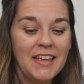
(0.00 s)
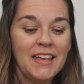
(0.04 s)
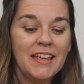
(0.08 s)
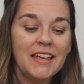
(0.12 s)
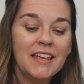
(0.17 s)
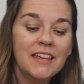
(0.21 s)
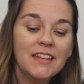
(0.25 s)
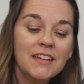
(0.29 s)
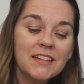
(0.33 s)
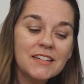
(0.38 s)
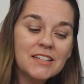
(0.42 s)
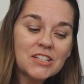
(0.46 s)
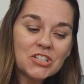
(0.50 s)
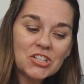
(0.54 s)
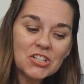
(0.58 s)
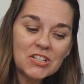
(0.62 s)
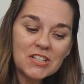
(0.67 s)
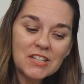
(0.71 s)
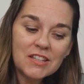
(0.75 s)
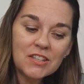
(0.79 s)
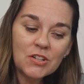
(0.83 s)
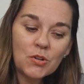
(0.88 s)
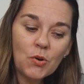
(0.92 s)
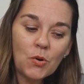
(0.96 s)
In addition
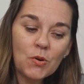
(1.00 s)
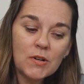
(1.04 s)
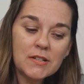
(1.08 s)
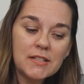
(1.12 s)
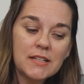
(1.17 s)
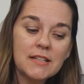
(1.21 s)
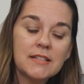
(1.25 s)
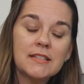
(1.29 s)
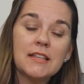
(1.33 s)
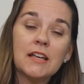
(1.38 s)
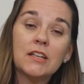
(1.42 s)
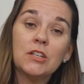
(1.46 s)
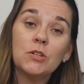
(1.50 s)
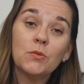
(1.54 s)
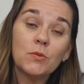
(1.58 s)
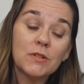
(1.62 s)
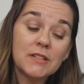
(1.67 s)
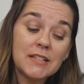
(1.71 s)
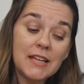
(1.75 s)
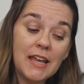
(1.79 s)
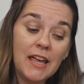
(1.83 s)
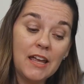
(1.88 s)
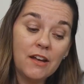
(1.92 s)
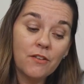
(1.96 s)
to the courses that you will
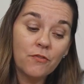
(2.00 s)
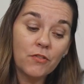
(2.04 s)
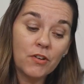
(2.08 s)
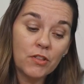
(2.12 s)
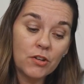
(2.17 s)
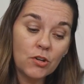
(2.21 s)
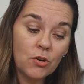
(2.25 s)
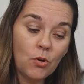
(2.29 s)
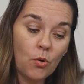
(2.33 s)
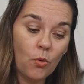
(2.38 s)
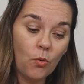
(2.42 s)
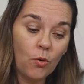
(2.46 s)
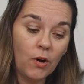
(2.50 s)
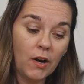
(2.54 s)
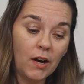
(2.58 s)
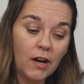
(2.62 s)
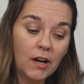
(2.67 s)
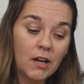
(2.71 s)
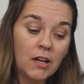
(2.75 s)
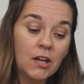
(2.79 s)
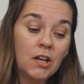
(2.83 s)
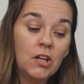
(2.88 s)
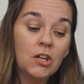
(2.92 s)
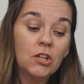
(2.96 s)
take for the core,
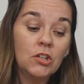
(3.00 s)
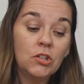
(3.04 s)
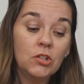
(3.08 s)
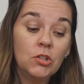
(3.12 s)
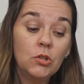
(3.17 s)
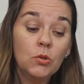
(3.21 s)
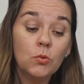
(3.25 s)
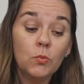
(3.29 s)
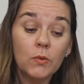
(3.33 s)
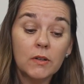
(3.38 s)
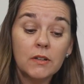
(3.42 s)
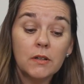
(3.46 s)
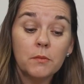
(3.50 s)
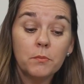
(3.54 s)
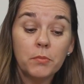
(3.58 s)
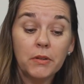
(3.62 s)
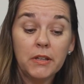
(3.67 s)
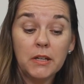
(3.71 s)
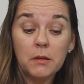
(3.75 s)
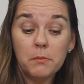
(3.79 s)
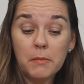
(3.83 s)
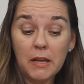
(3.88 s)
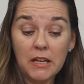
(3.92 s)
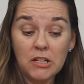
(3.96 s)
you will
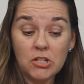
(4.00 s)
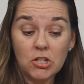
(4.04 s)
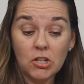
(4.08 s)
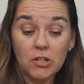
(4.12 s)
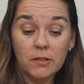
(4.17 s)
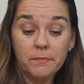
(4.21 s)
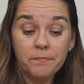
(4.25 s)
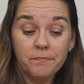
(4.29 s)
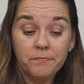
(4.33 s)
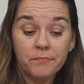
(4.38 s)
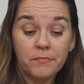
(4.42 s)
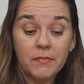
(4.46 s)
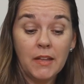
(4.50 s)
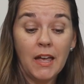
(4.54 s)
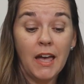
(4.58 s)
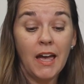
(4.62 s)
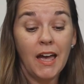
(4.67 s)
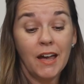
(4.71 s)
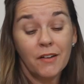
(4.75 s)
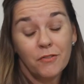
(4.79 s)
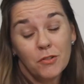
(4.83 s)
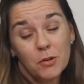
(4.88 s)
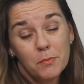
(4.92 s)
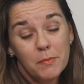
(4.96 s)
complete a major.
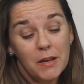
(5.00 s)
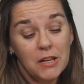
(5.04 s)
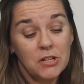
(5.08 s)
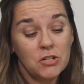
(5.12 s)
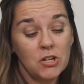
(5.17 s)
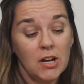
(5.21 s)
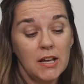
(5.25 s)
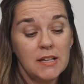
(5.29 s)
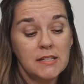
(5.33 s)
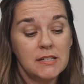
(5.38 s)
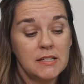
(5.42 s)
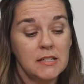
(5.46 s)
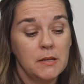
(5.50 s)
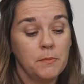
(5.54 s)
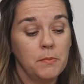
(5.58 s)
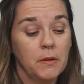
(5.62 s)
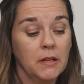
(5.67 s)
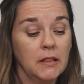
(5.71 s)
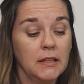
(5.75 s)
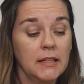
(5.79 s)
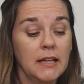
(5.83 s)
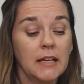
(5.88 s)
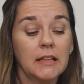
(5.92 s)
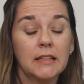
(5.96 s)
Every major has
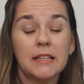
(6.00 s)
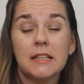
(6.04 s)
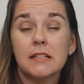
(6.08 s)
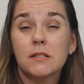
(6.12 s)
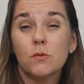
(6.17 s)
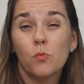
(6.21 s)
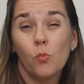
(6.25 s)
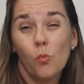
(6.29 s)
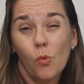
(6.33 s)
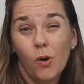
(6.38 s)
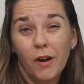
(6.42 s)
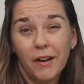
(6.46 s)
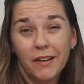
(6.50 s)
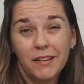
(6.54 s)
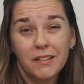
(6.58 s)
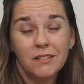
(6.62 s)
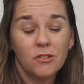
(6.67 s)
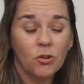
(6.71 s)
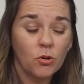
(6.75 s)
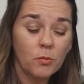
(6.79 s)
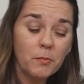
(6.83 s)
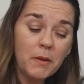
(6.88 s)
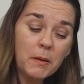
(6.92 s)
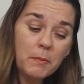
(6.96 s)
typically at least 1
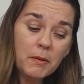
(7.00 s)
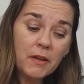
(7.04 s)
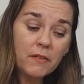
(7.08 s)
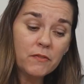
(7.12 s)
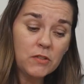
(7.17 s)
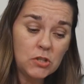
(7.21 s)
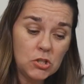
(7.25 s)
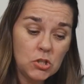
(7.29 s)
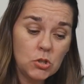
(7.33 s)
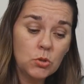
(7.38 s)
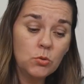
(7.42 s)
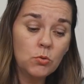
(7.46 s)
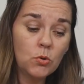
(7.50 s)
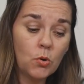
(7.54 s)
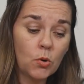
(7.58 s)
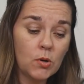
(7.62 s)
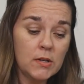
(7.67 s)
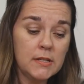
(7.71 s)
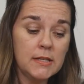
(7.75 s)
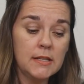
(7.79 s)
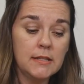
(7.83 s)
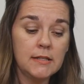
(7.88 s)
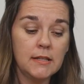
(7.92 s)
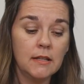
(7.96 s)
or maybe even 2
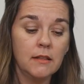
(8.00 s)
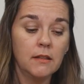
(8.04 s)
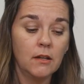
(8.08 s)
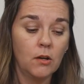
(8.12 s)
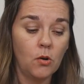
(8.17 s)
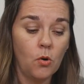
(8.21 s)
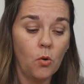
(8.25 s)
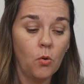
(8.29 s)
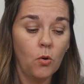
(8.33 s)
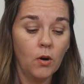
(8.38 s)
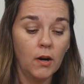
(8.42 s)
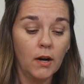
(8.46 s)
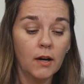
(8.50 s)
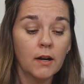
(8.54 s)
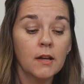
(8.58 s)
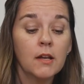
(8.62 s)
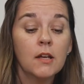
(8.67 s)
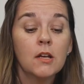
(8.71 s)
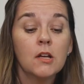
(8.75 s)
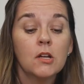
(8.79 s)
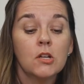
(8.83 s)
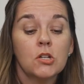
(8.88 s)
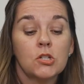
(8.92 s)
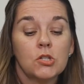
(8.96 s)
courses in the core,
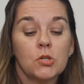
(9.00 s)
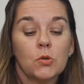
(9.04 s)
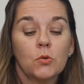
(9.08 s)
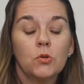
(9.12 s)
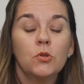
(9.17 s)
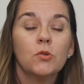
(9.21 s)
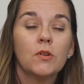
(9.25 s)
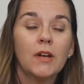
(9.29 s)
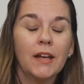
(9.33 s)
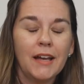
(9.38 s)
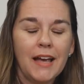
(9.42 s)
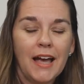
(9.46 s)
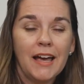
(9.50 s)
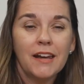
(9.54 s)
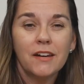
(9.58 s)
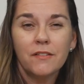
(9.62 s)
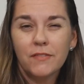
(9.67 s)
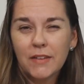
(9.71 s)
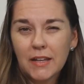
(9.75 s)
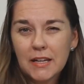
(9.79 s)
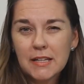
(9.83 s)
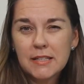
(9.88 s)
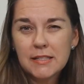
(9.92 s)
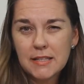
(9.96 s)
so you can kind of
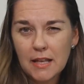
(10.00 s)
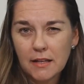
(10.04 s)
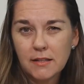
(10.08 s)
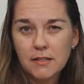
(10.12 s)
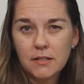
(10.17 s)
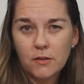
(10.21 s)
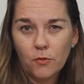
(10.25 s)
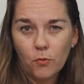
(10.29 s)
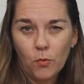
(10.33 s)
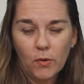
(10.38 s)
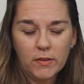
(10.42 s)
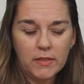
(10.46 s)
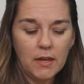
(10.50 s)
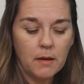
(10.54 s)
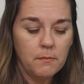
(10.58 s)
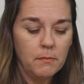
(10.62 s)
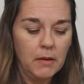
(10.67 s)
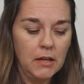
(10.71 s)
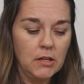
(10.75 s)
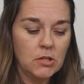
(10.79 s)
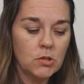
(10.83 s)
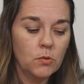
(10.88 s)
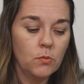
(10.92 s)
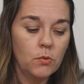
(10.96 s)
get a sense of what that
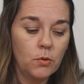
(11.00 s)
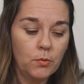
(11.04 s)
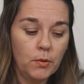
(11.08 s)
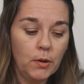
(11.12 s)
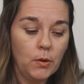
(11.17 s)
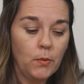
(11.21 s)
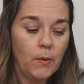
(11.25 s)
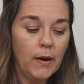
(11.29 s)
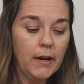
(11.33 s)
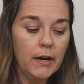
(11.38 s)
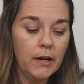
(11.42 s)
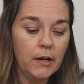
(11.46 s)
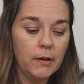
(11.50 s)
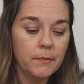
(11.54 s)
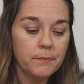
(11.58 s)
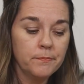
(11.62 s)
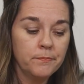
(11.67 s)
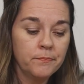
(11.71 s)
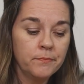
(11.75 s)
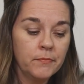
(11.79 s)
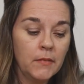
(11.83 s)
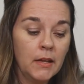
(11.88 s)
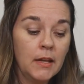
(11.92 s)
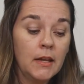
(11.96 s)
major will require.
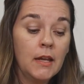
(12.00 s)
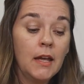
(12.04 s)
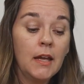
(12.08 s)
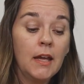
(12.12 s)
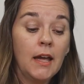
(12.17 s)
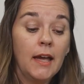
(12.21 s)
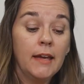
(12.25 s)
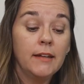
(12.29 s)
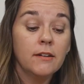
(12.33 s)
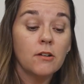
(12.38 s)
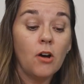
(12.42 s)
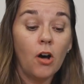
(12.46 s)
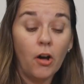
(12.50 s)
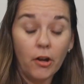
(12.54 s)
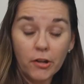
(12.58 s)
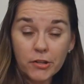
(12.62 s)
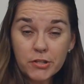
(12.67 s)
And all